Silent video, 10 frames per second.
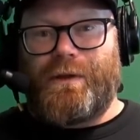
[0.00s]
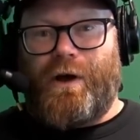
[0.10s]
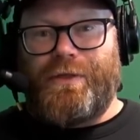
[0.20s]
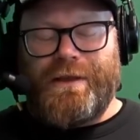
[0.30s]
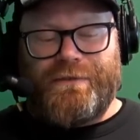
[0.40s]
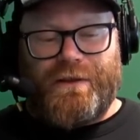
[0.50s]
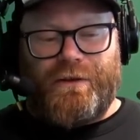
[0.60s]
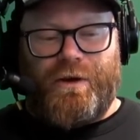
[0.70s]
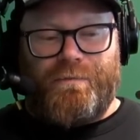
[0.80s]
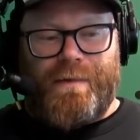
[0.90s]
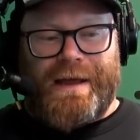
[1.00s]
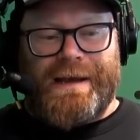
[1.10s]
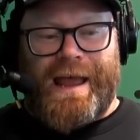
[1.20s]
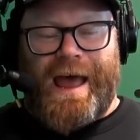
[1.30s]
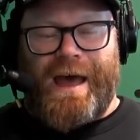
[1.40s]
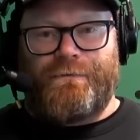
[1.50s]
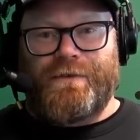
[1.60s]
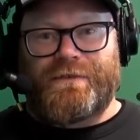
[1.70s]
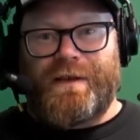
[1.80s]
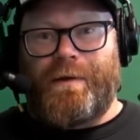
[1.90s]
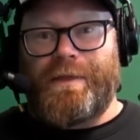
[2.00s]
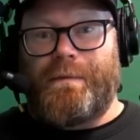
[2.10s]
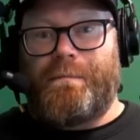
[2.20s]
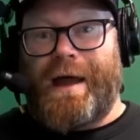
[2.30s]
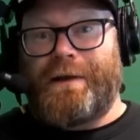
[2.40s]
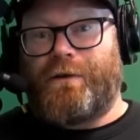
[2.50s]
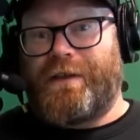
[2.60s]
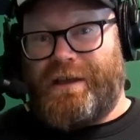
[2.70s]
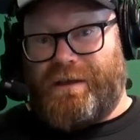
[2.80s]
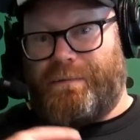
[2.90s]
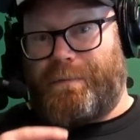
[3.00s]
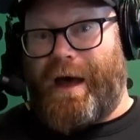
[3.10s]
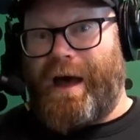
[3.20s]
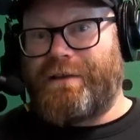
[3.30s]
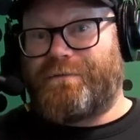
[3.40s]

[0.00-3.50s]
I think it's a lot of money to have for someone that may not hit your park,